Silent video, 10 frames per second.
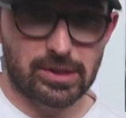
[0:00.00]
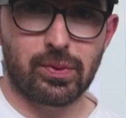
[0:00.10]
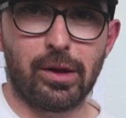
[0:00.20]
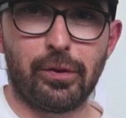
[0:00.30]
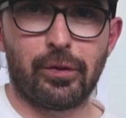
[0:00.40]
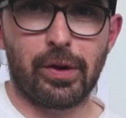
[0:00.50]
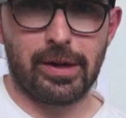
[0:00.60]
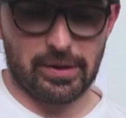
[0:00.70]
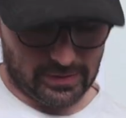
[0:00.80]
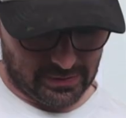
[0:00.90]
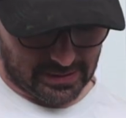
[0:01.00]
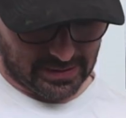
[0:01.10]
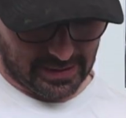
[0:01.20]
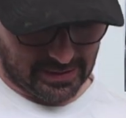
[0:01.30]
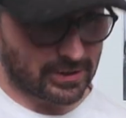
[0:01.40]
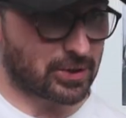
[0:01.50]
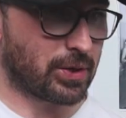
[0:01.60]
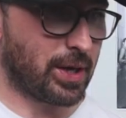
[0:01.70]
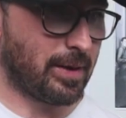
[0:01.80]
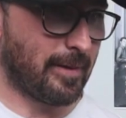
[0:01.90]
12th fret on the 2nd
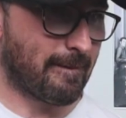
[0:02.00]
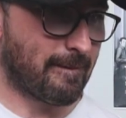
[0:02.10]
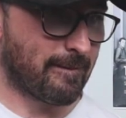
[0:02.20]
string,